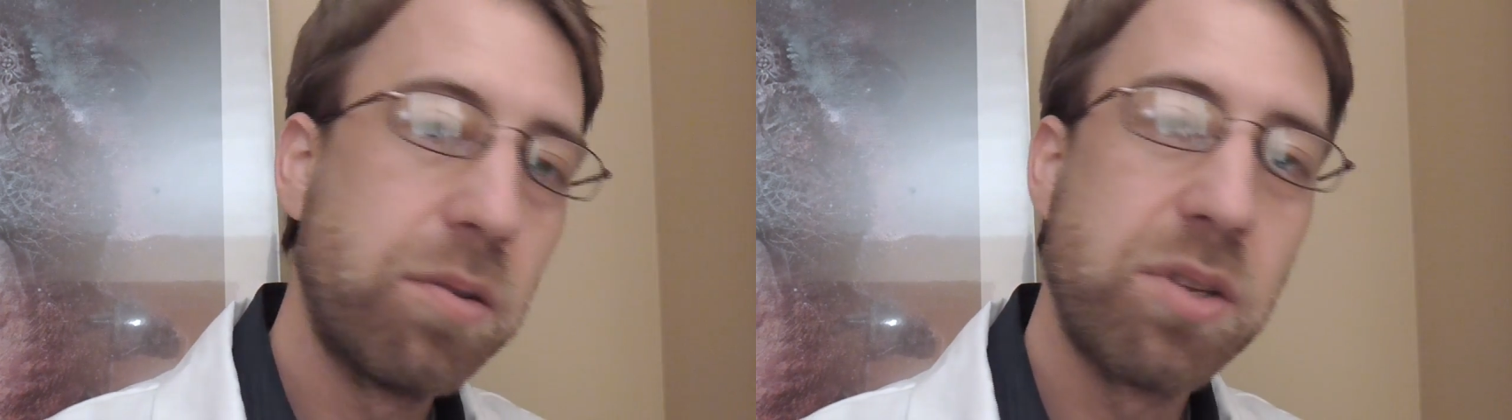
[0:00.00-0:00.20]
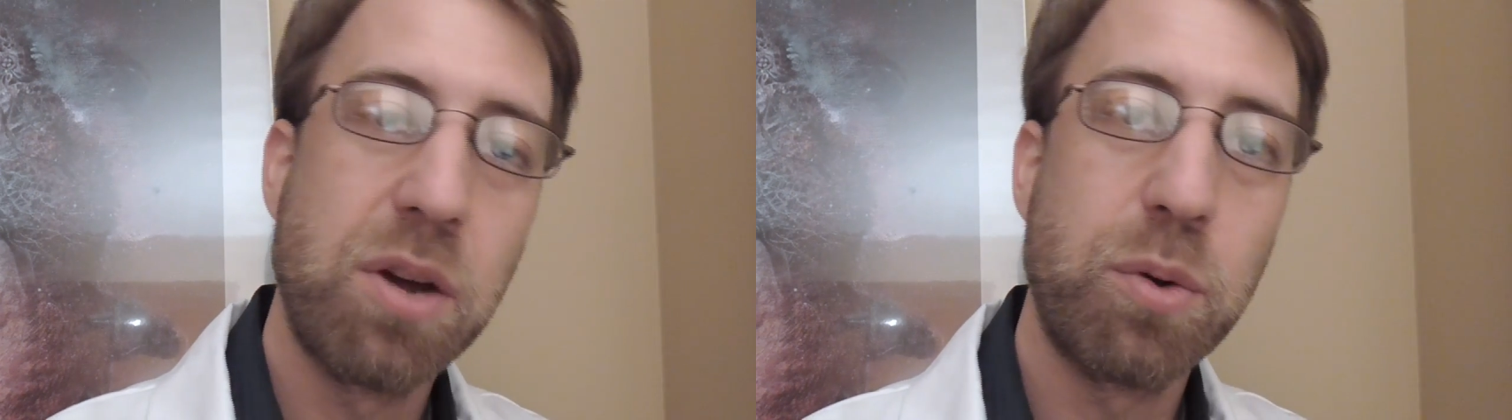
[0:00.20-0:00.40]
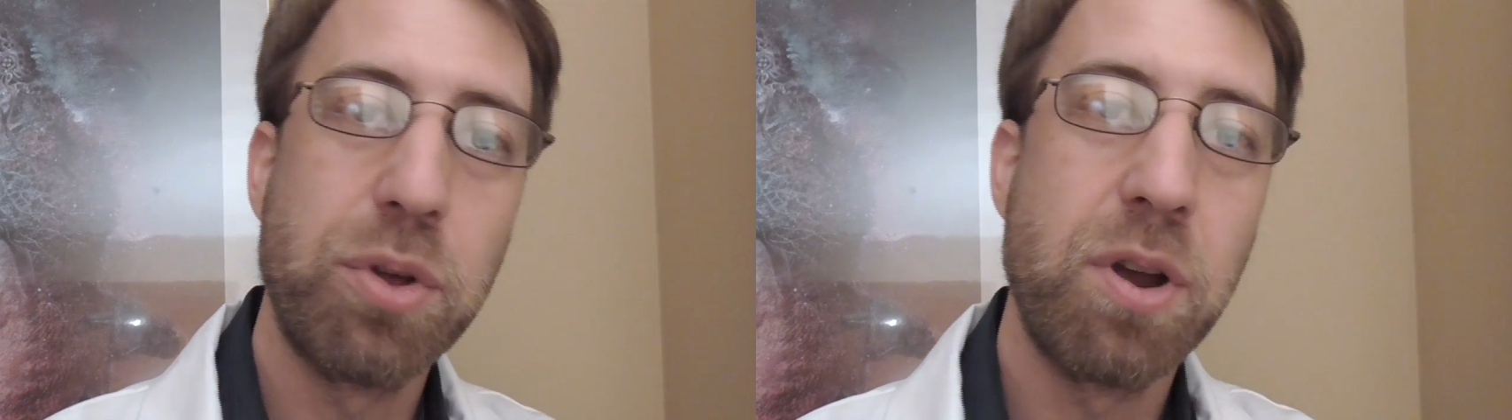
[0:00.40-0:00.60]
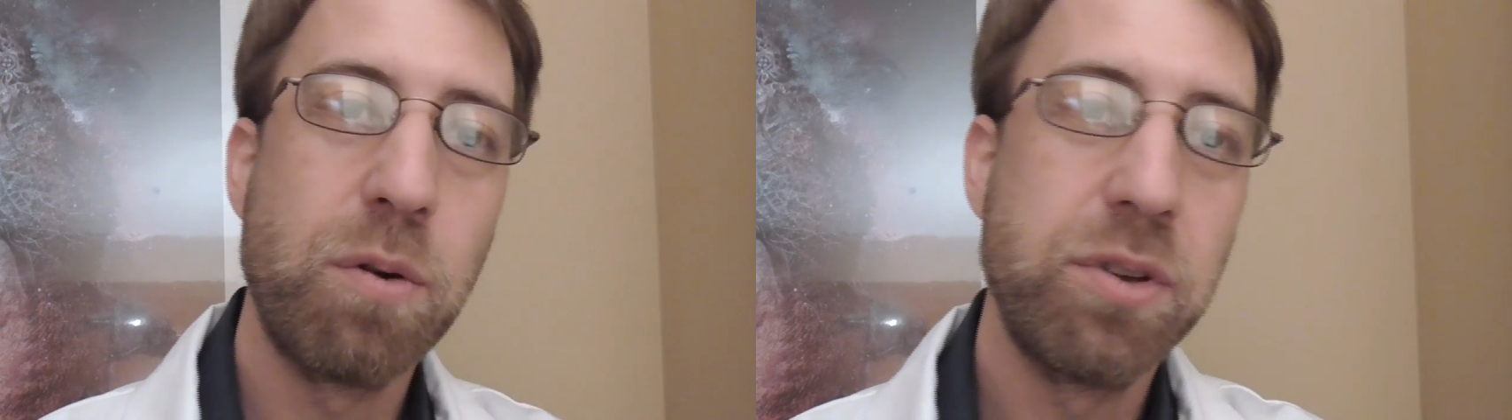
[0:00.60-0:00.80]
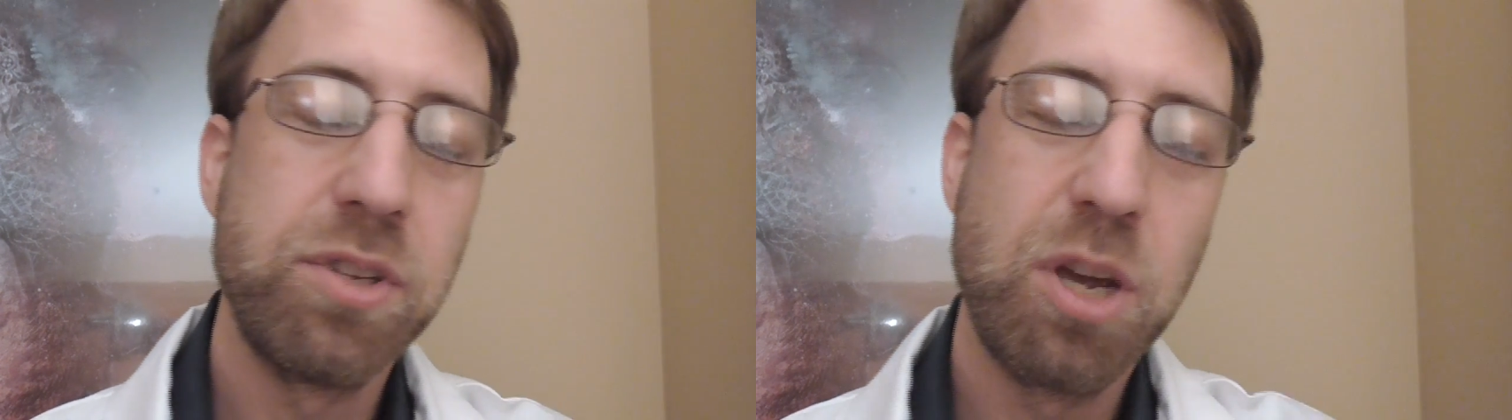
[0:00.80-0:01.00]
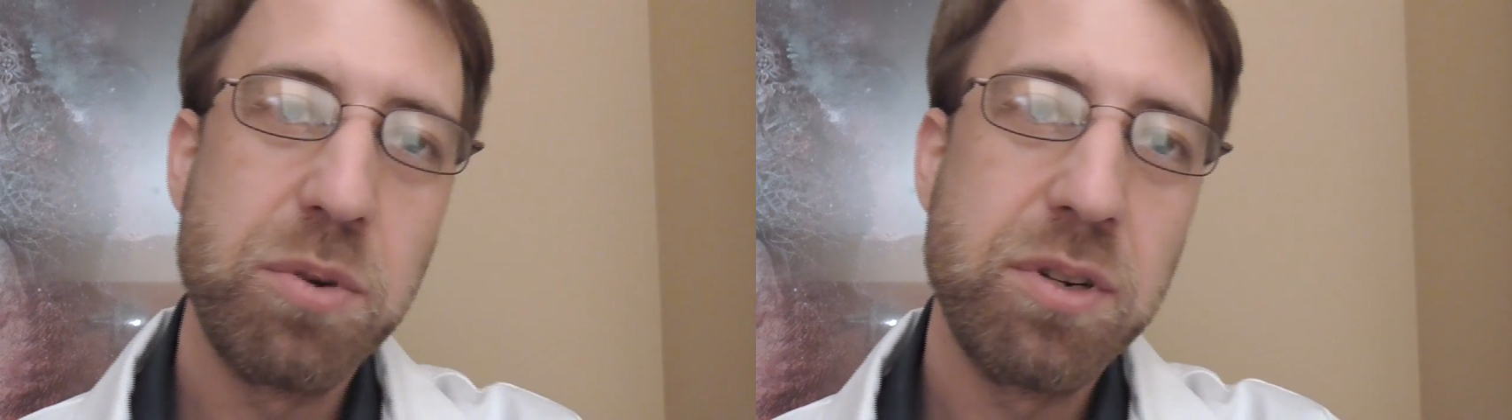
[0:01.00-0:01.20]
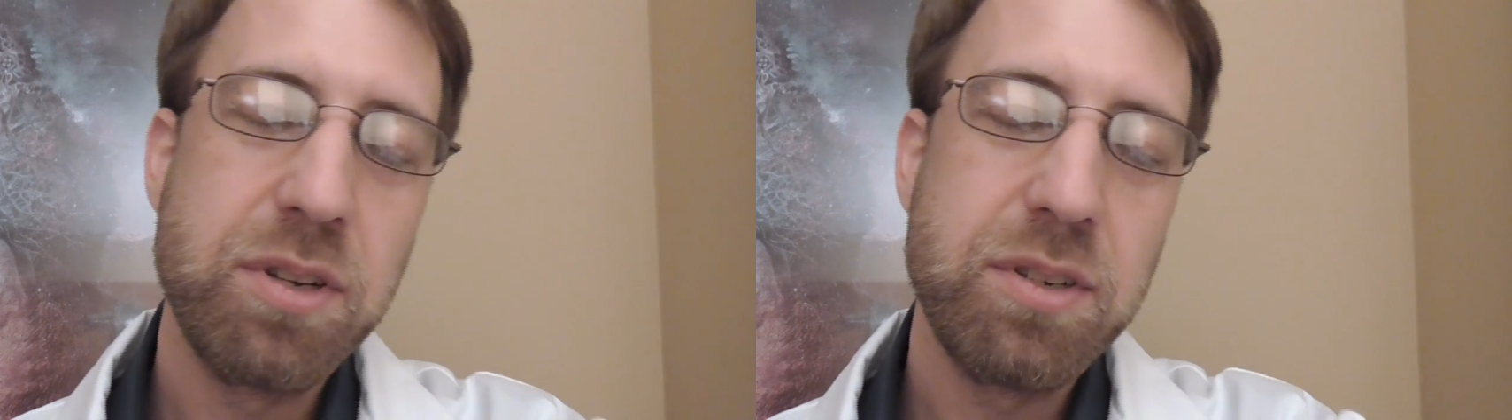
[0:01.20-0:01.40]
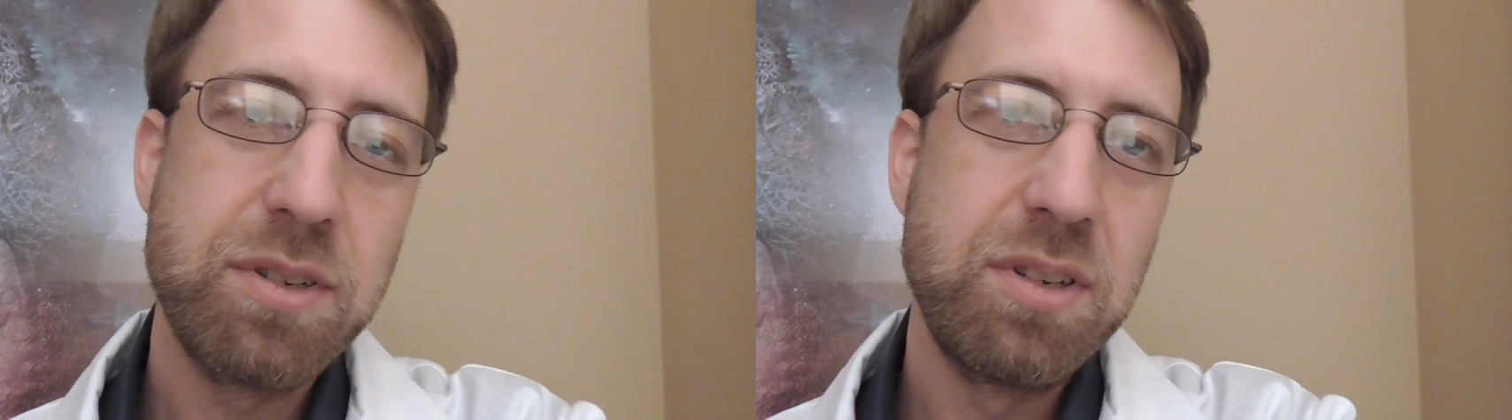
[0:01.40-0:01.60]
Talk with our
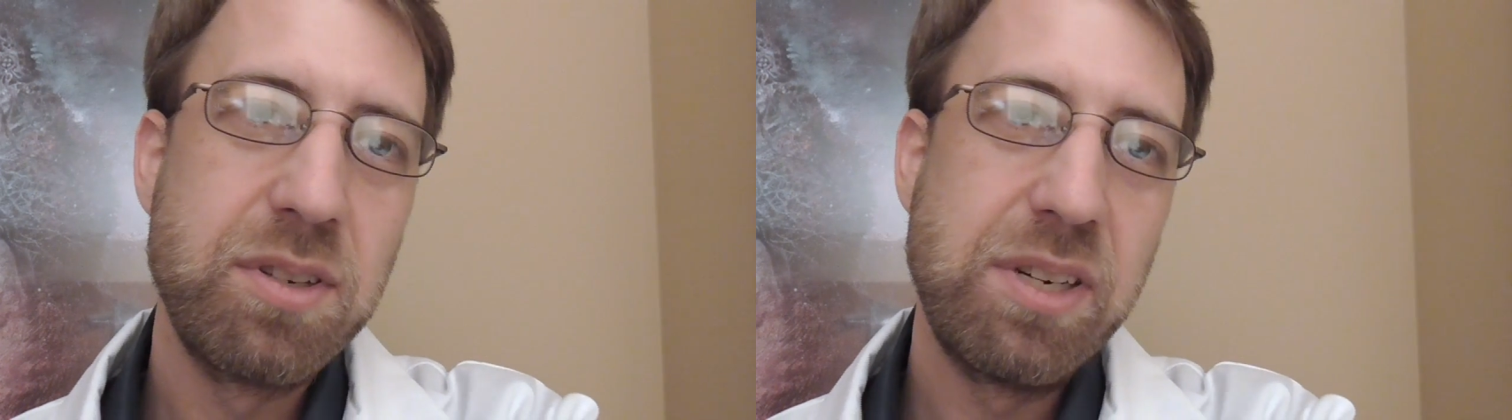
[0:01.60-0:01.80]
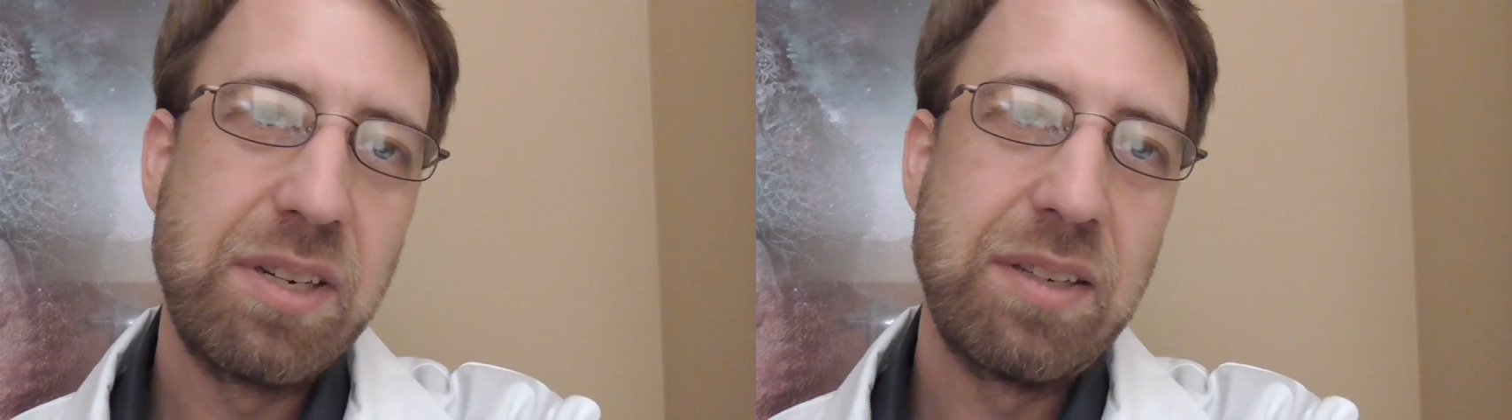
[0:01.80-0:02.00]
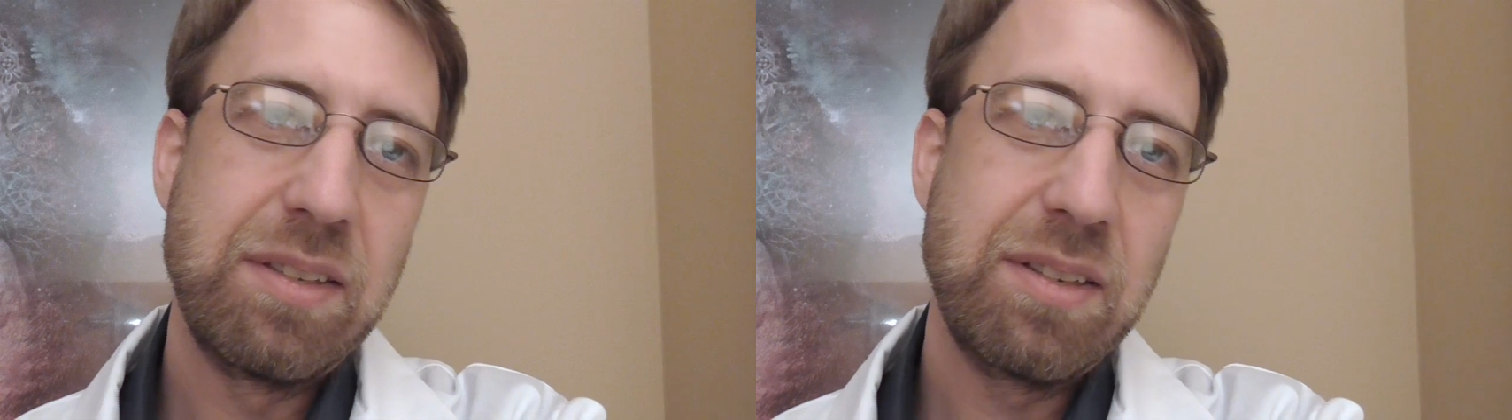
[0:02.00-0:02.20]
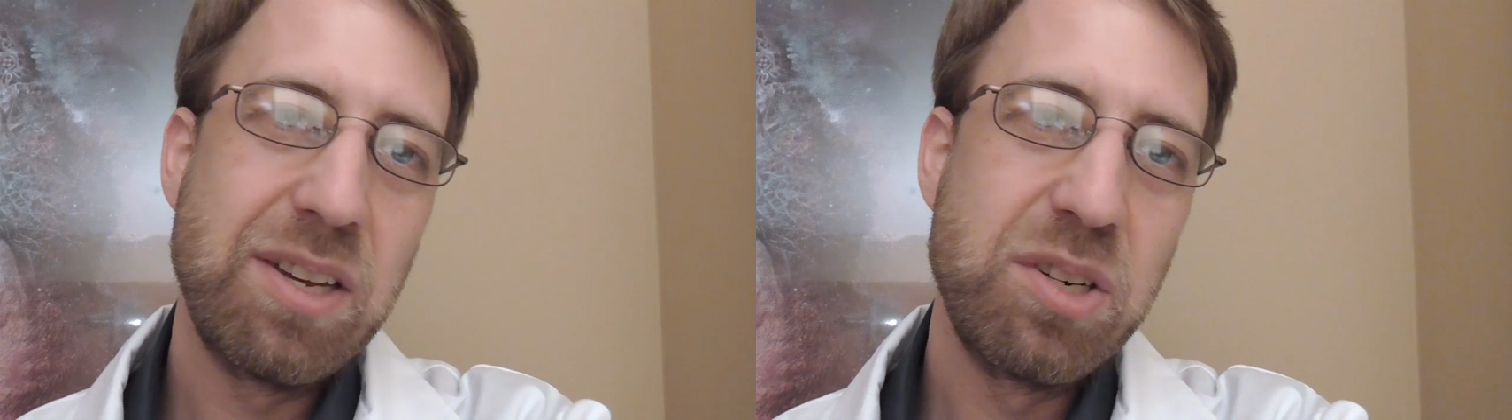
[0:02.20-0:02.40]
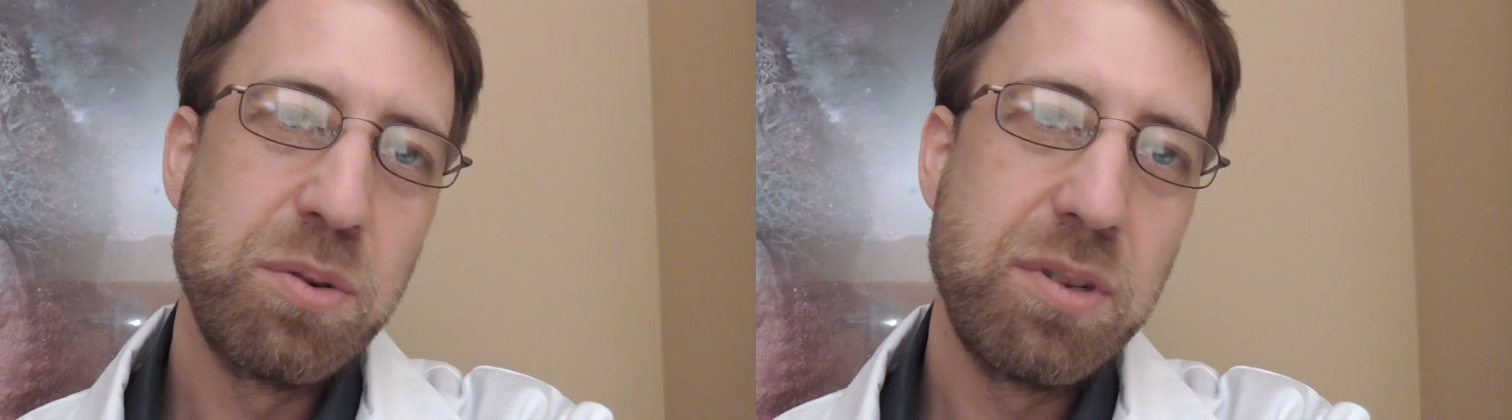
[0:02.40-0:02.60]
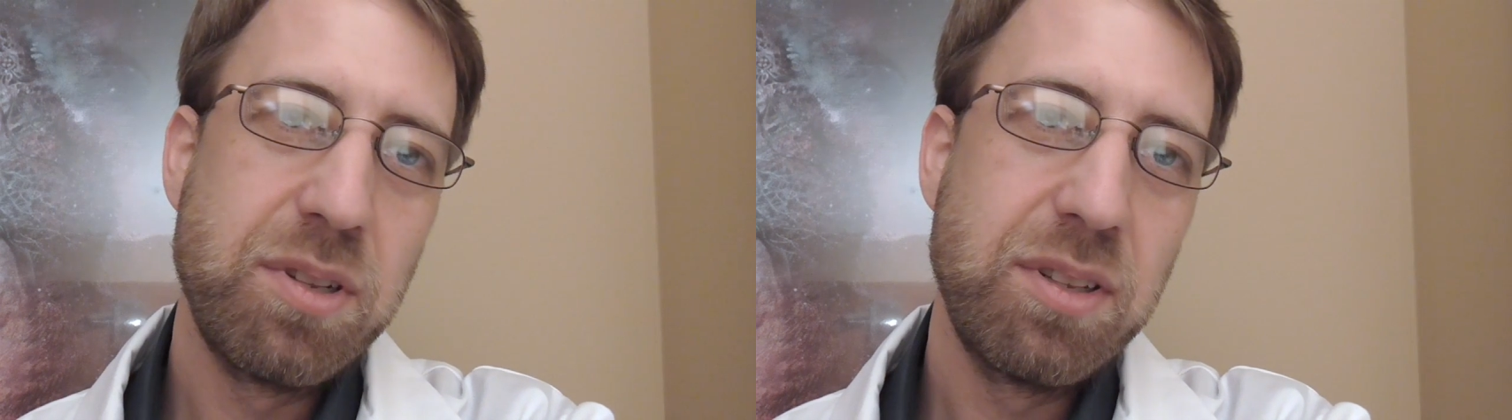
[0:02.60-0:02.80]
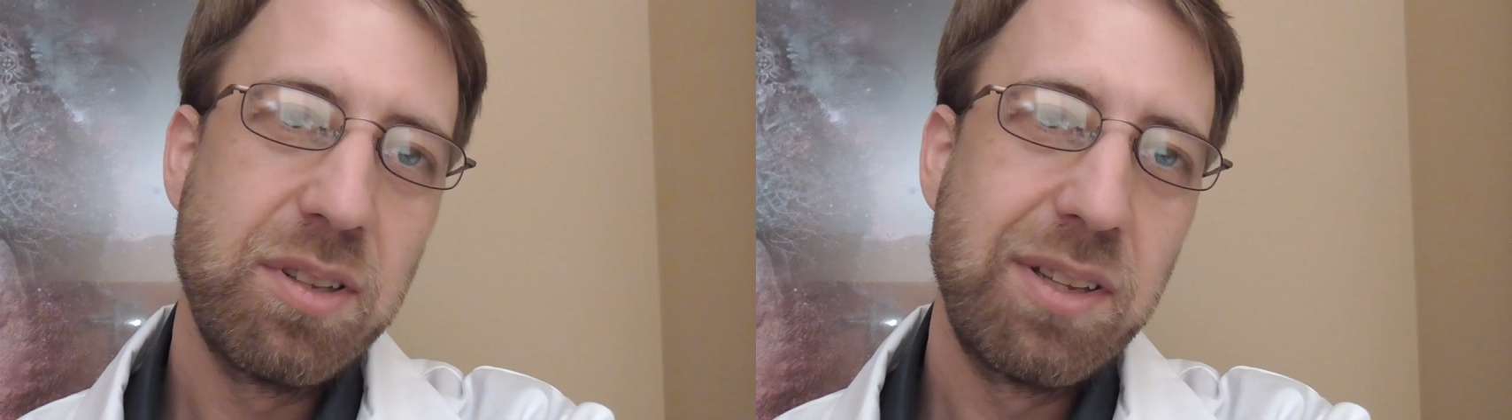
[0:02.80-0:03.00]
receptionist and she can schedule